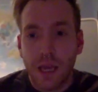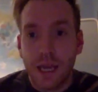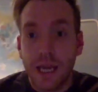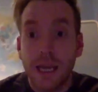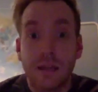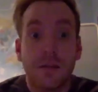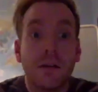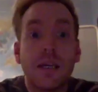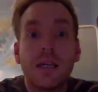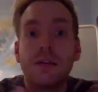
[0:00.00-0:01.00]
in
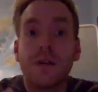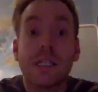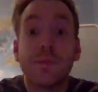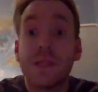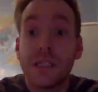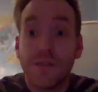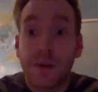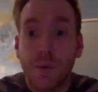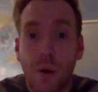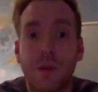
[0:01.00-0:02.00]
either a
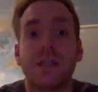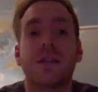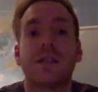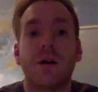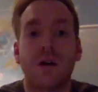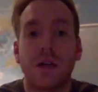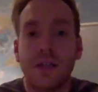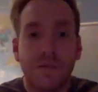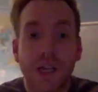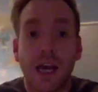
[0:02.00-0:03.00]
specific moment or
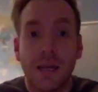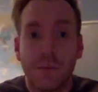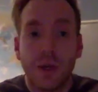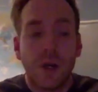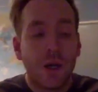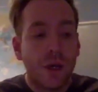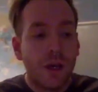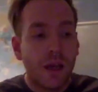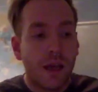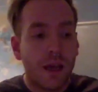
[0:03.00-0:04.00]
of time.
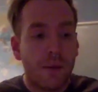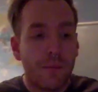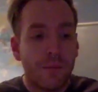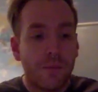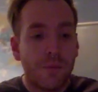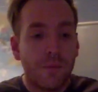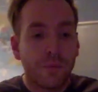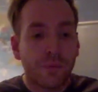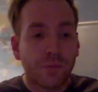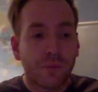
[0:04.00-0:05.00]

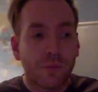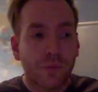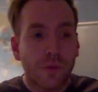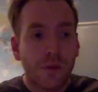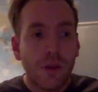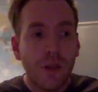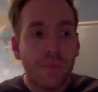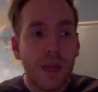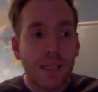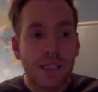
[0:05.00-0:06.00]
But
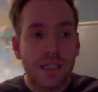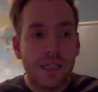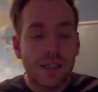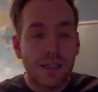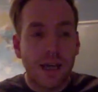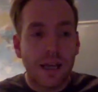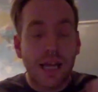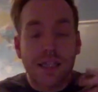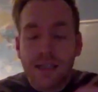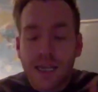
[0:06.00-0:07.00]
yes,
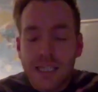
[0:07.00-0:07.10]
that's